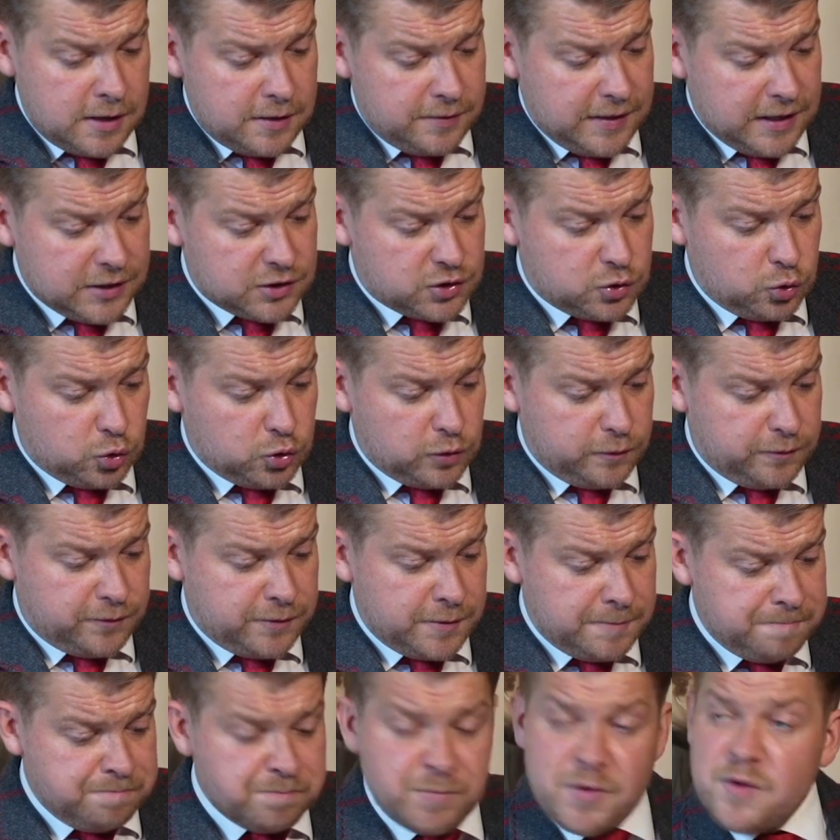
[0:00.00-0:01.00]
That sort of
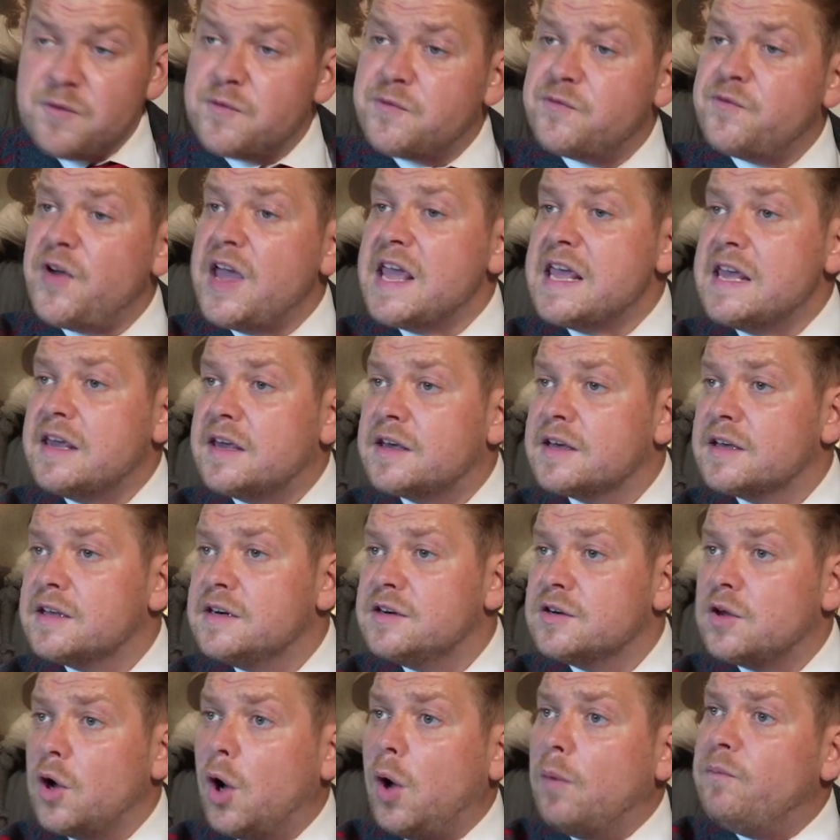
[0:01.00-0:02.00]
fake
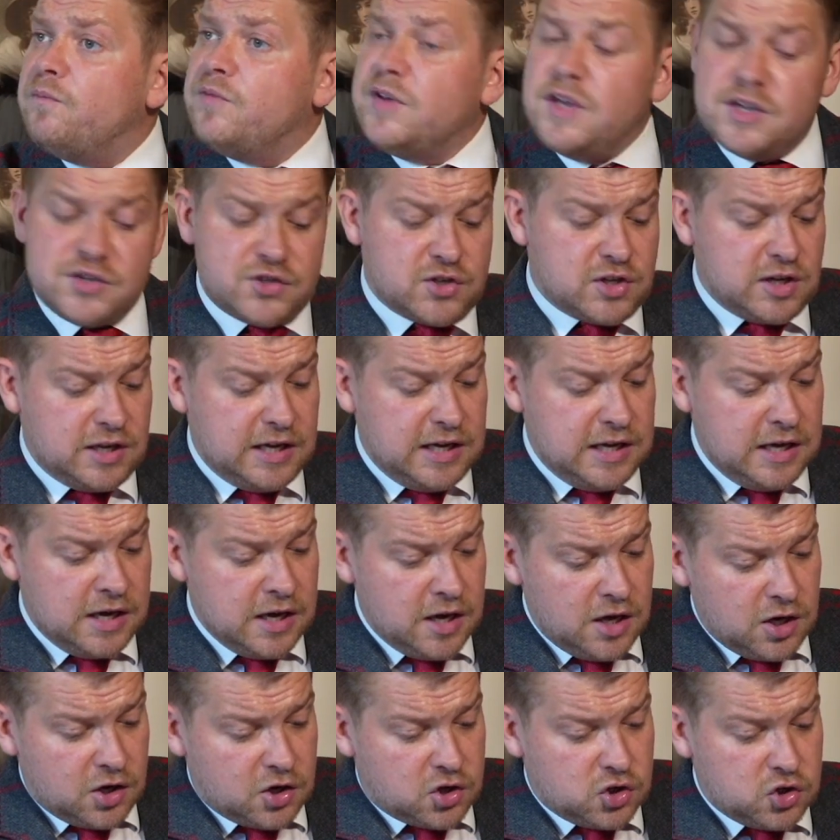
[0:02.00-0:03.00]
and obviously
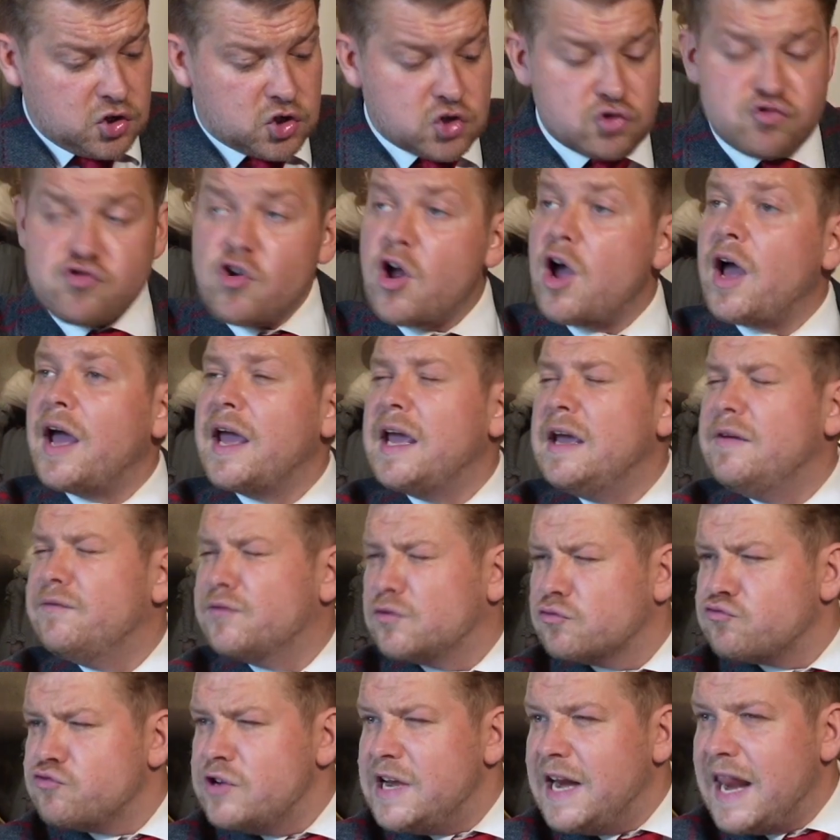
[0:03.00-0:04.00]
contrived
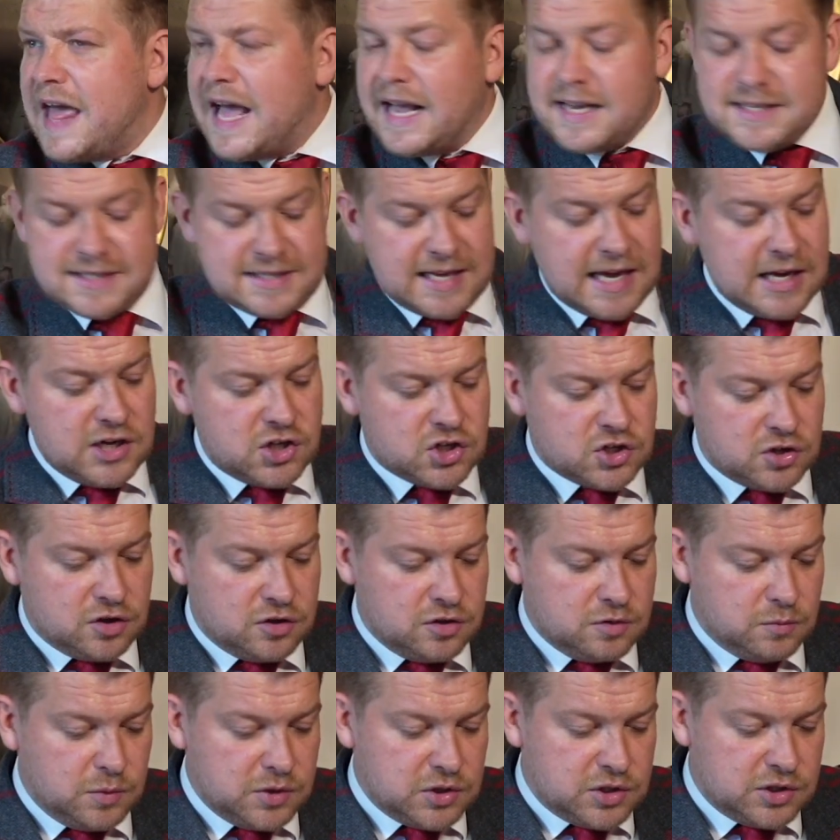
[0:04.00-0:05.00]

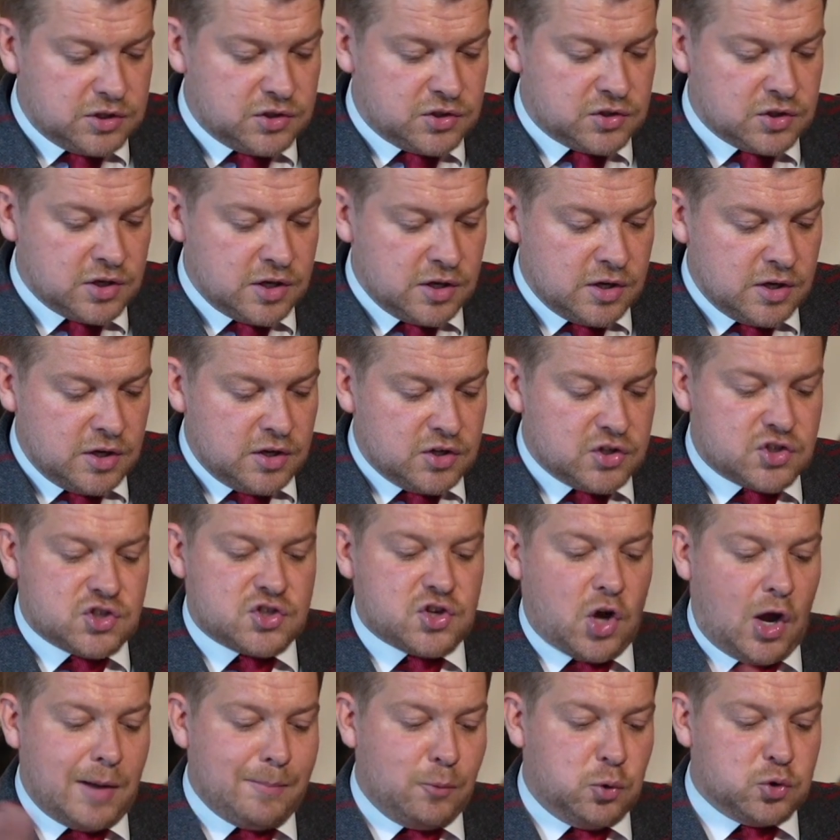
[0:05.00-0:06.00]
relaxation, which is
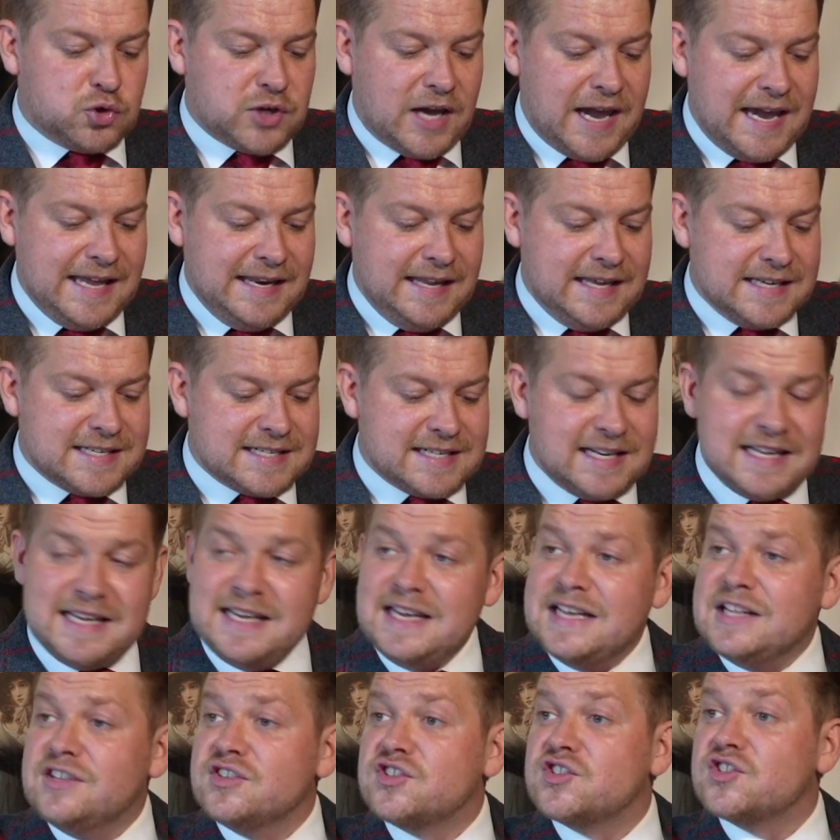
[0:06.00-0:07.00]

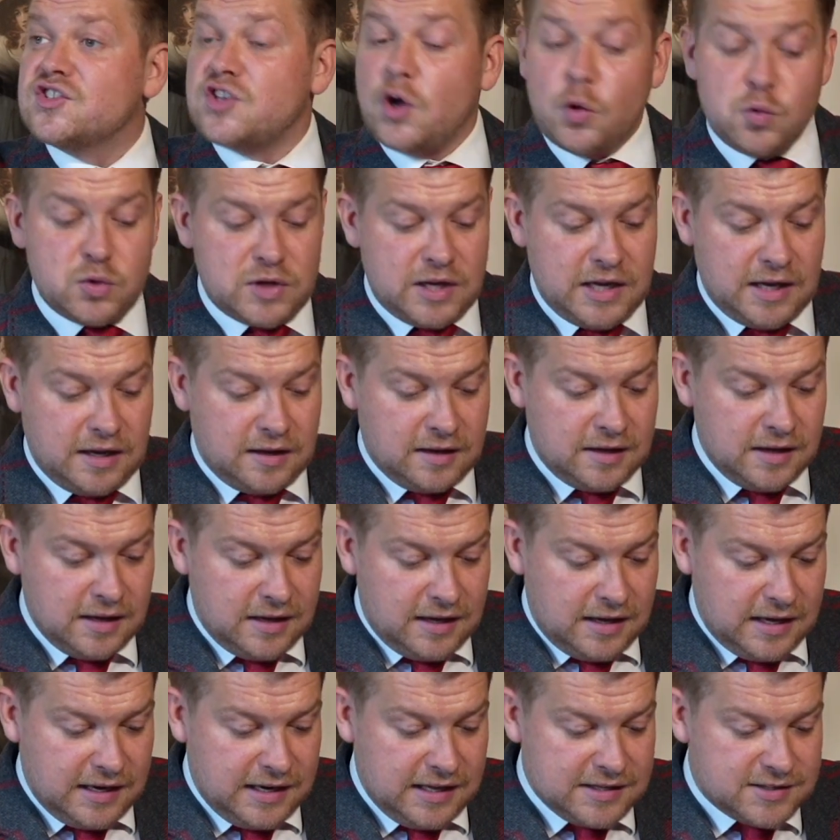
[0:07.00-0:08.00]
simultaneously insulting
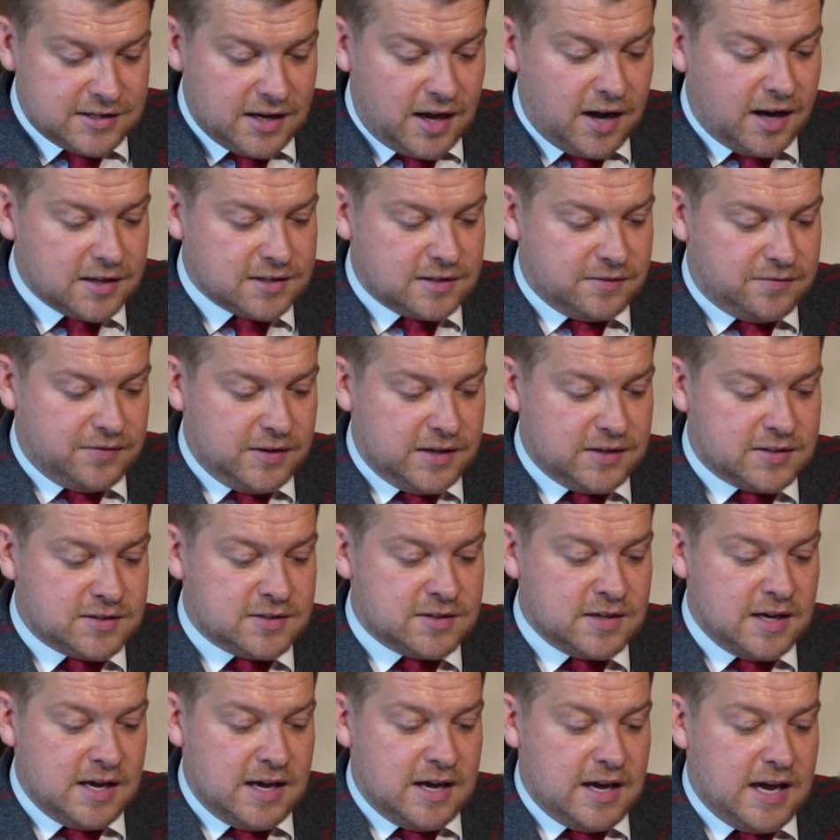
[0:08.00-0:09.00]
in its
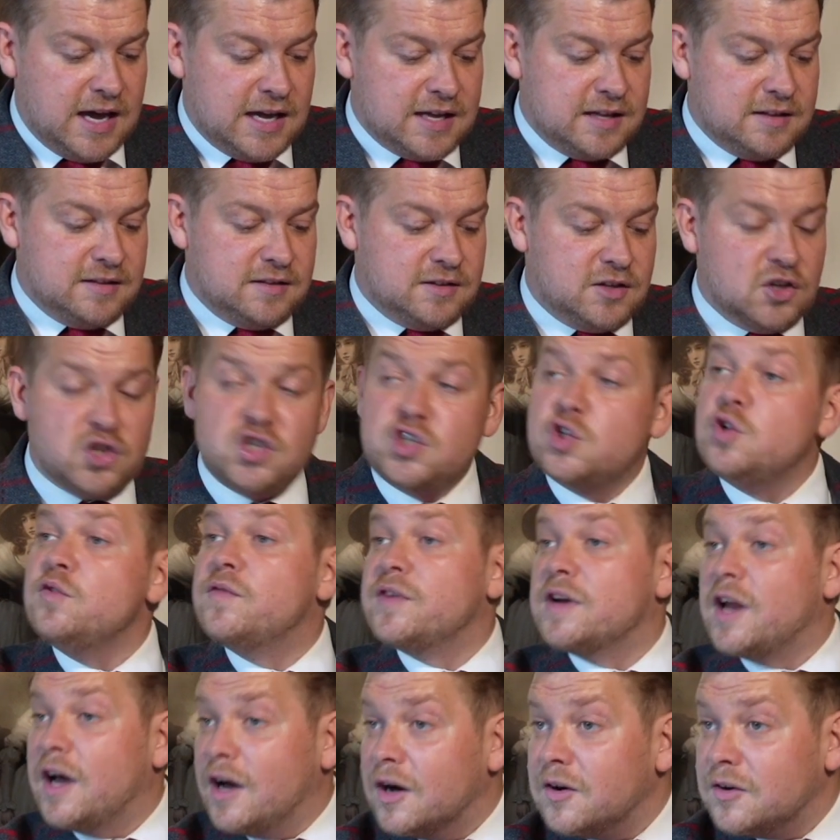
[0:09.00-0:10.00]
artifice and
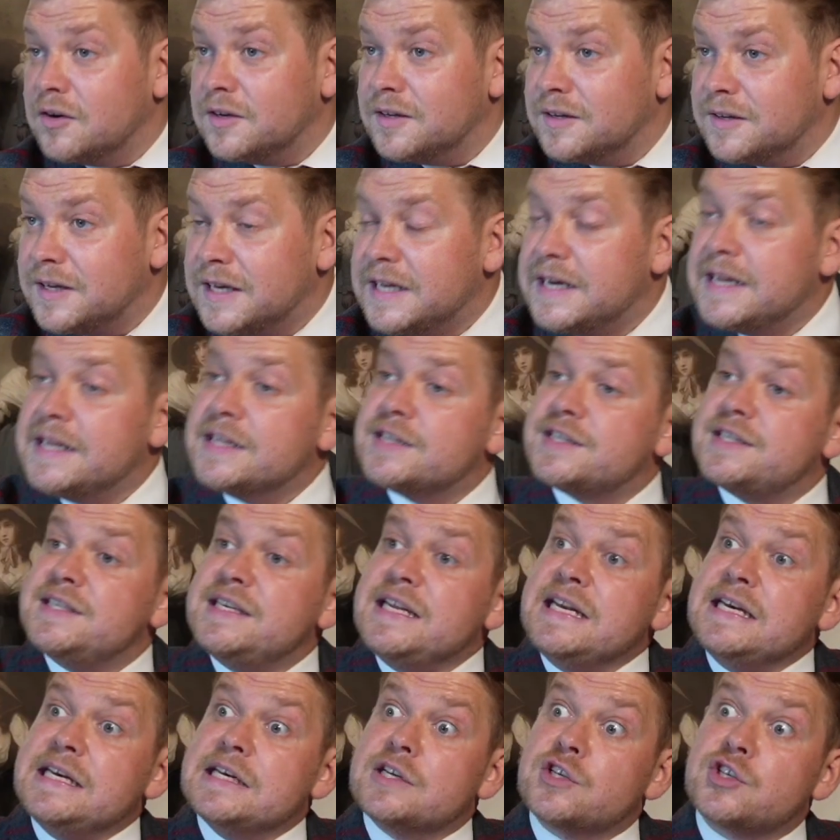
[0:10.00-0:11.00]
juvenile in its
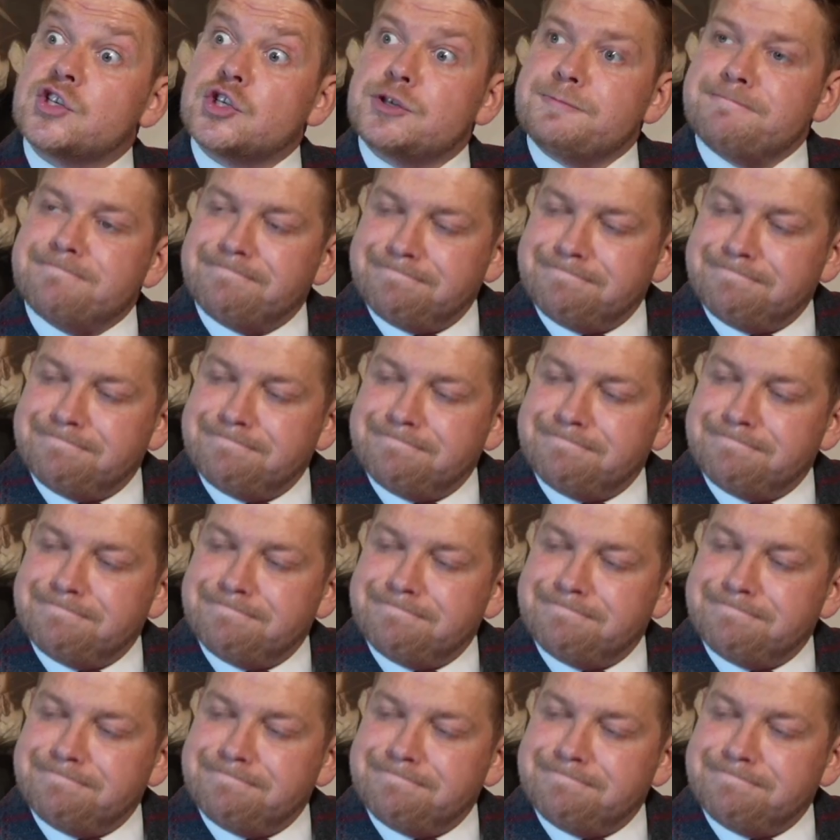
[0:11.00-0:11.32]
neediness.